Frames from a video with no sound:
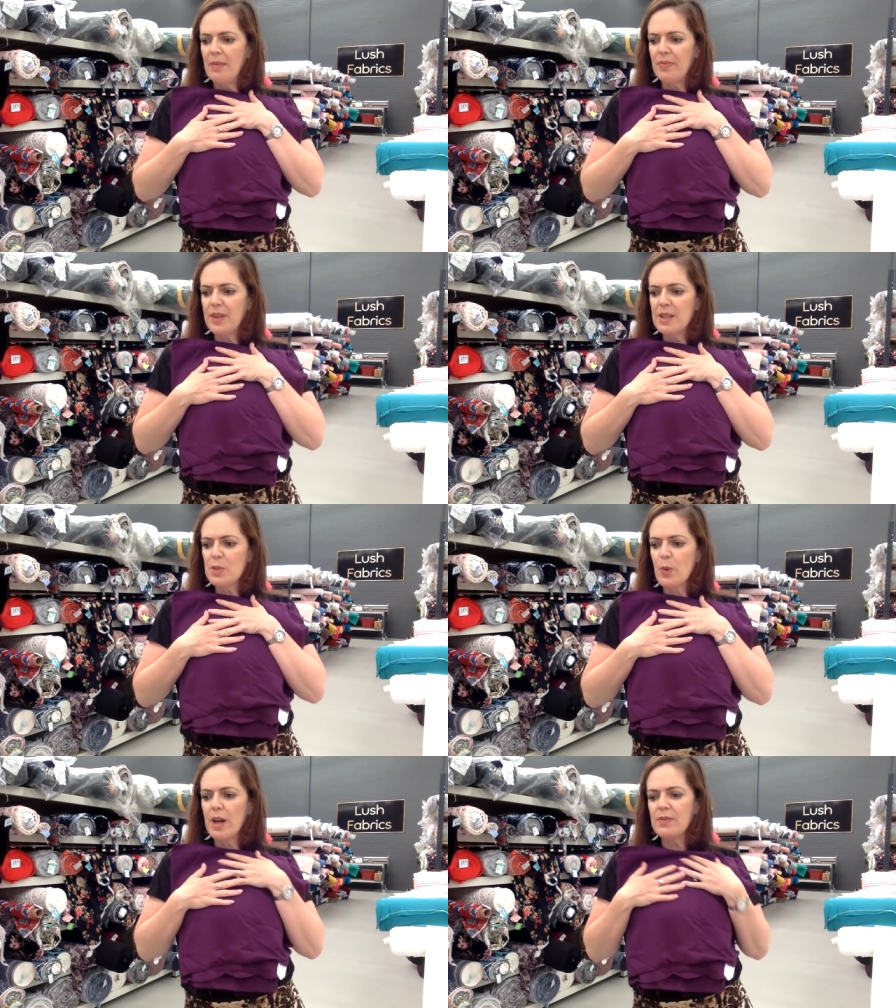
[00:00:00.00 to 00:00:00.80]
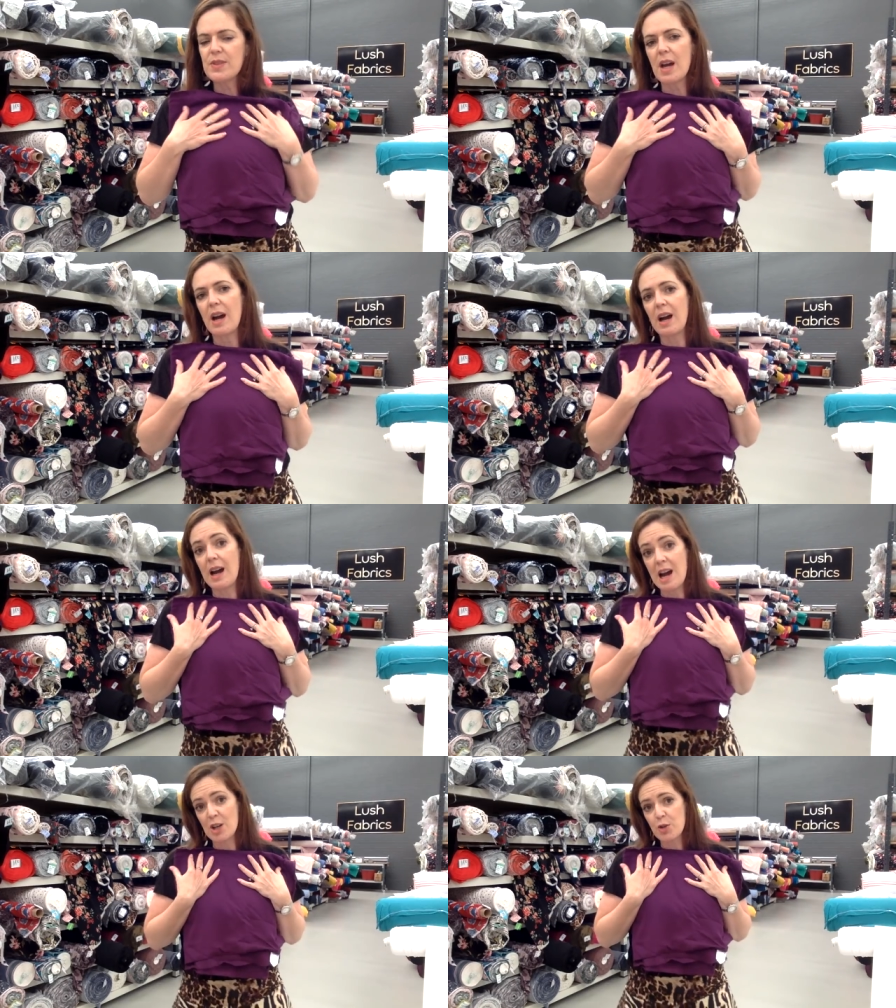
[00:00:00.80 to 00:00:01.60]
These ones are
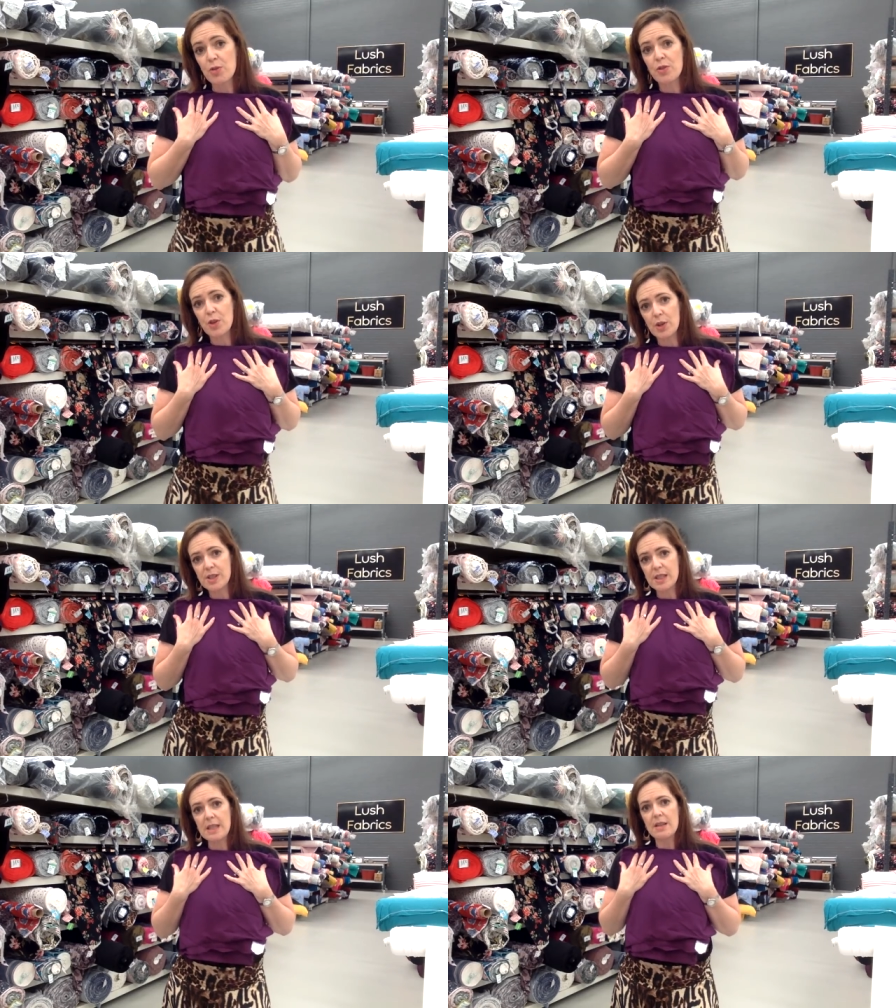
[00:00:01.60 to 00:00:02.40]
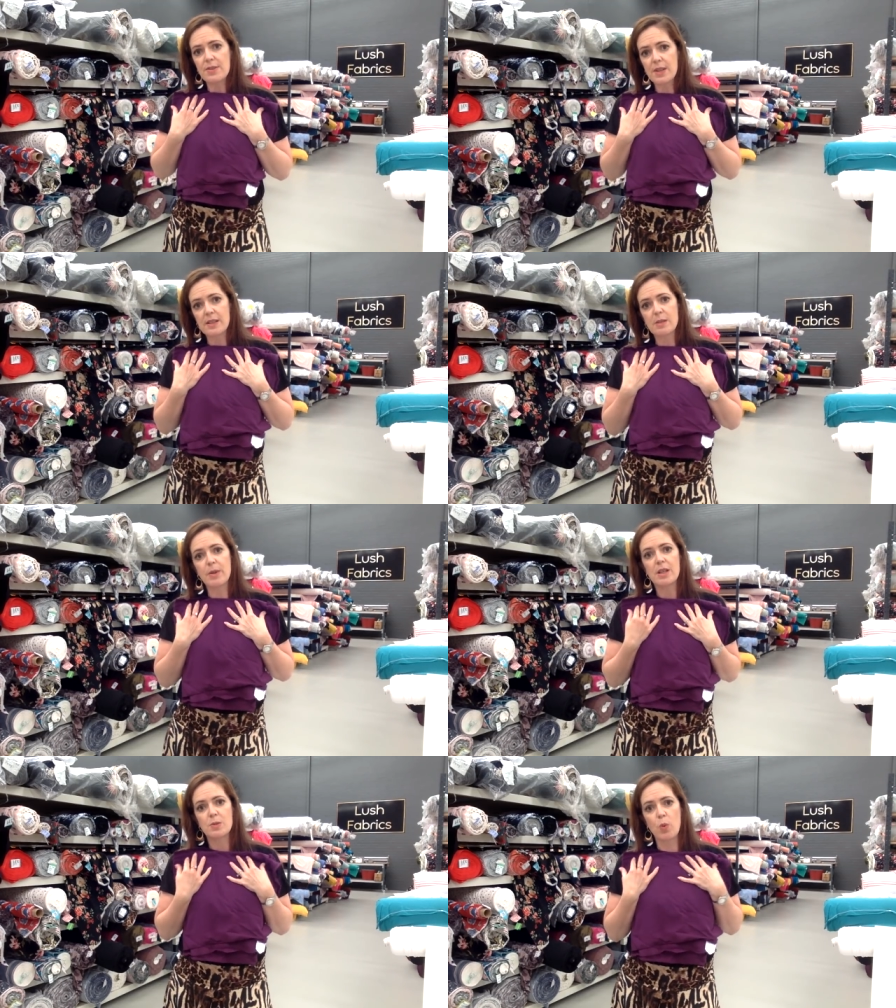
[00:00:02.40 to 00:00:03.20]
130
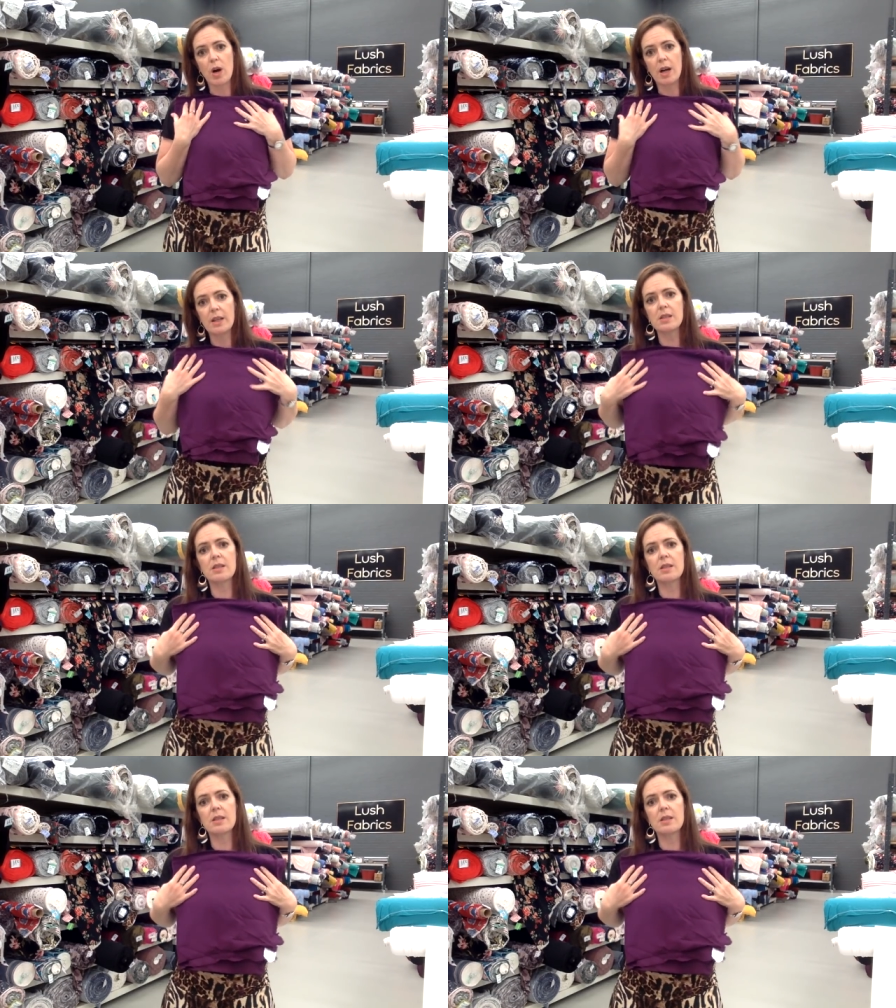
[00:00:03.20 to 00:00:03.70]
centimetres wide,